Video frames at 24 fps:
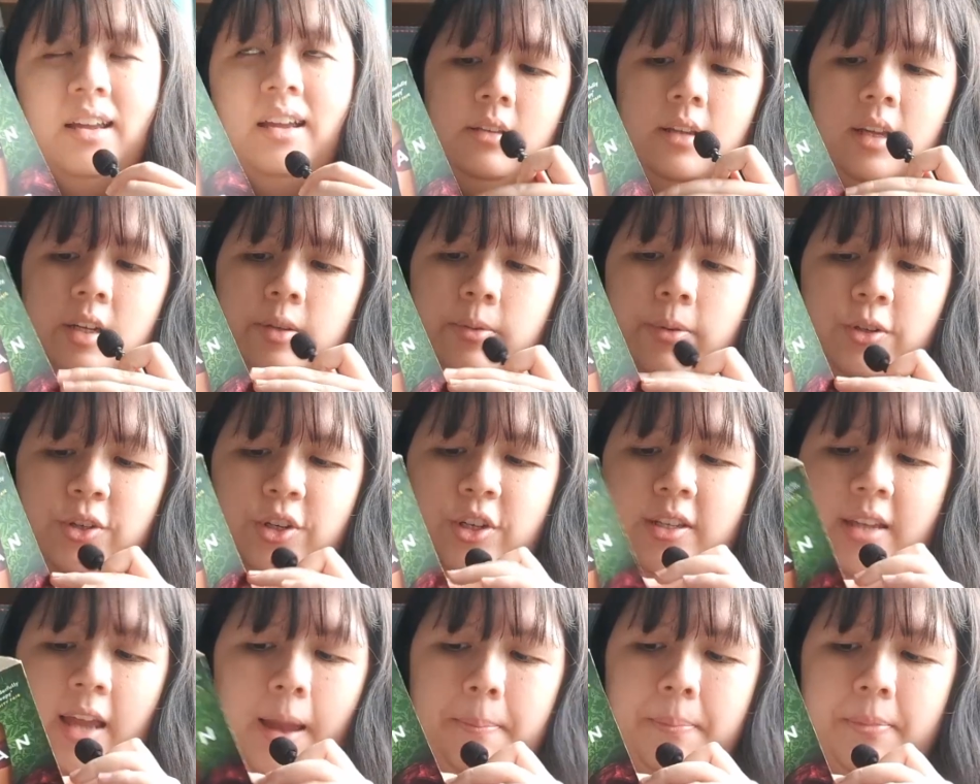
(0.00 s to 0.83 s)
Things were
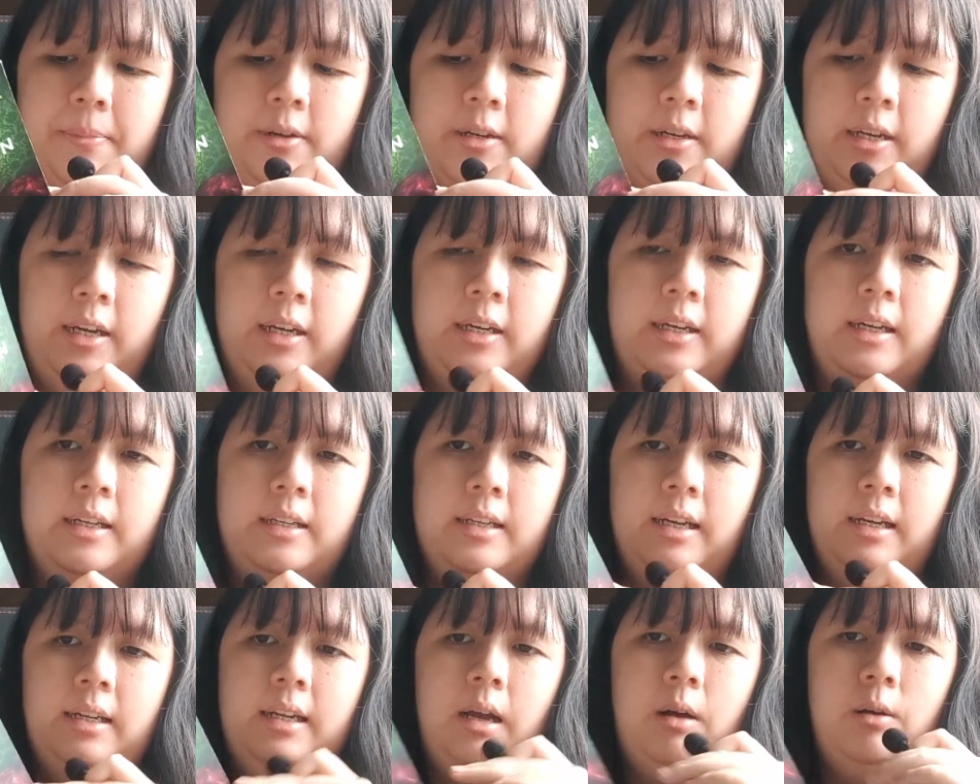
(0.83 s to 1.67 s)
just happening
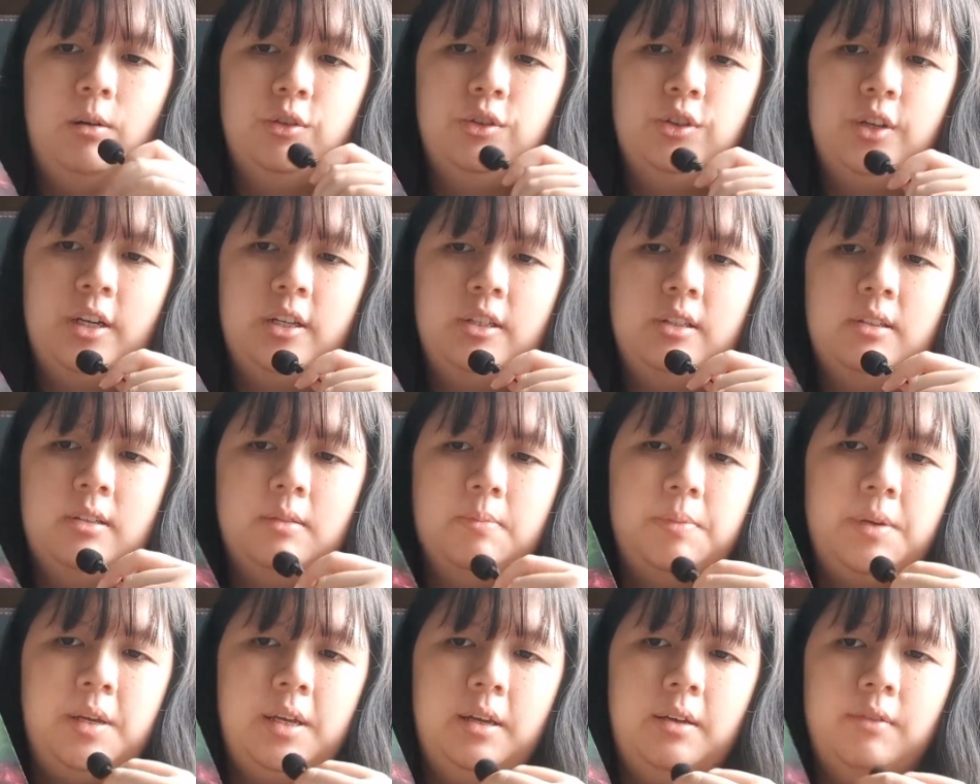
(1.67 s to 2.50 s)
and then I was
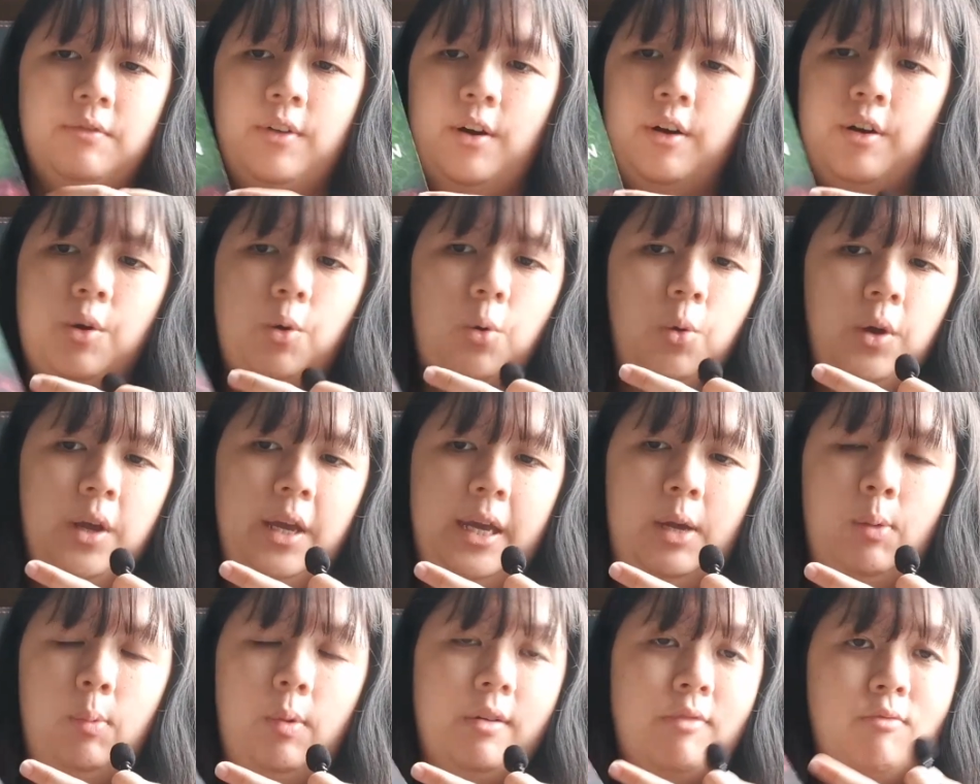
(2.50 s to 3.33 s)
just being very
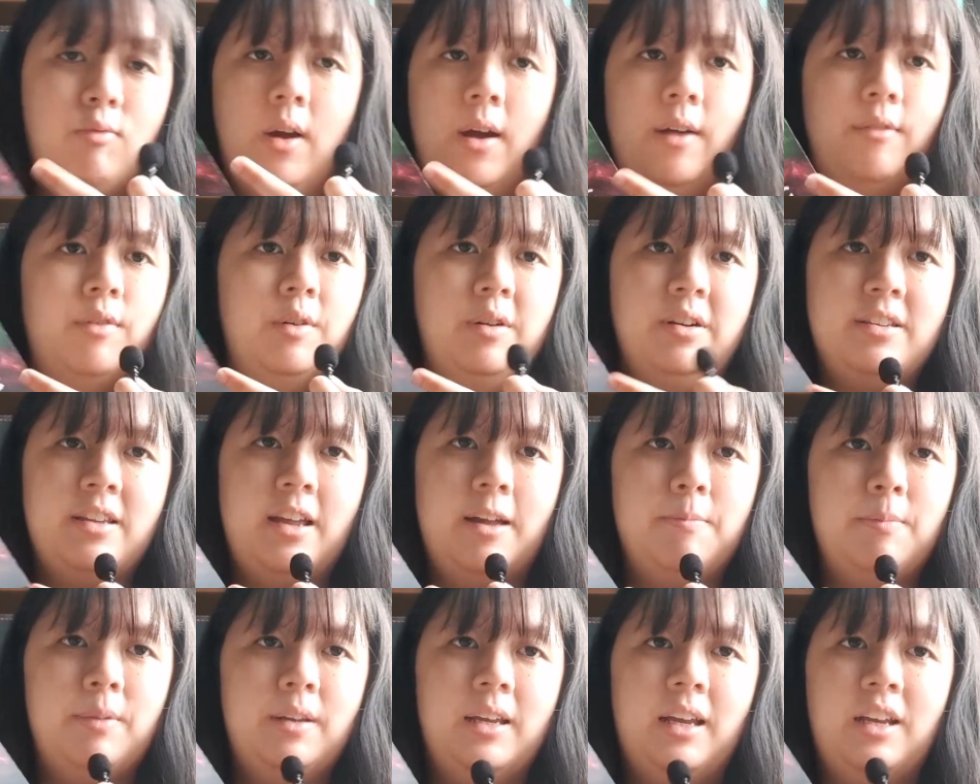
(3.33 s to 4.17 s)
okay with whatever was
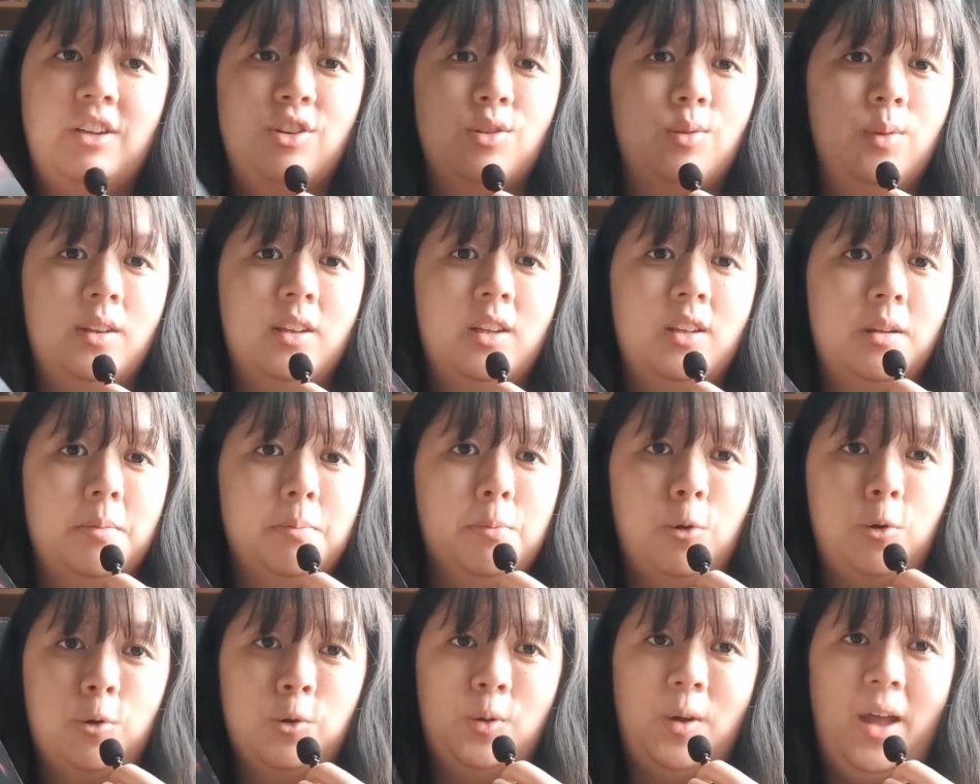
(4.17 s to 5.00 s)
happening. I just wanted the
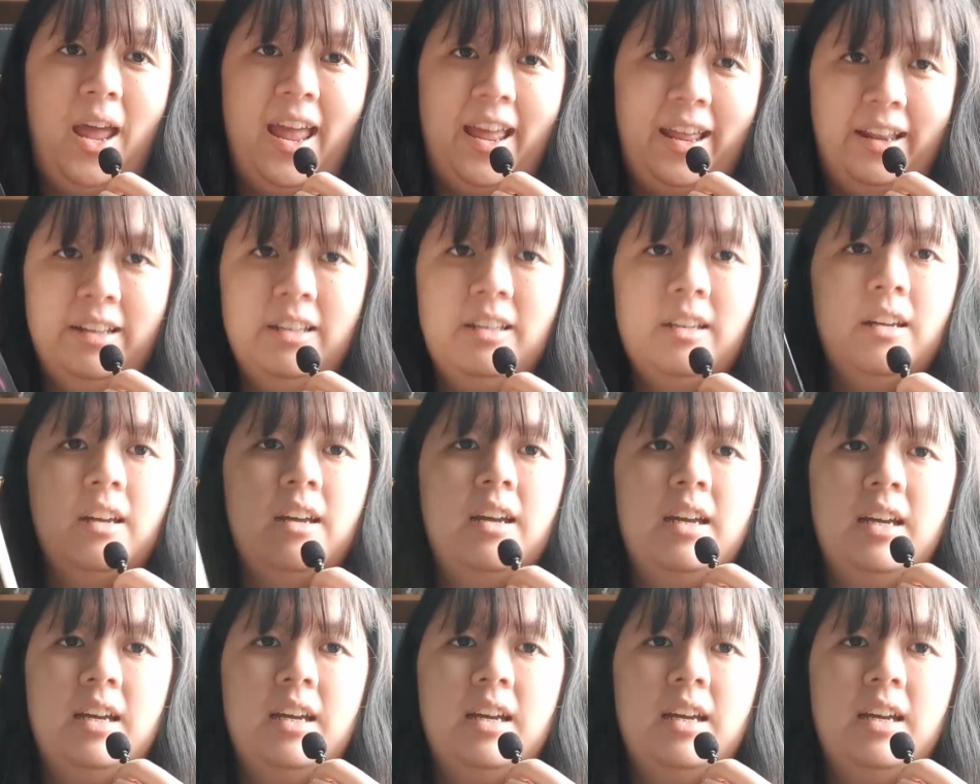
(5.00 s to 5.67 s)
book to end.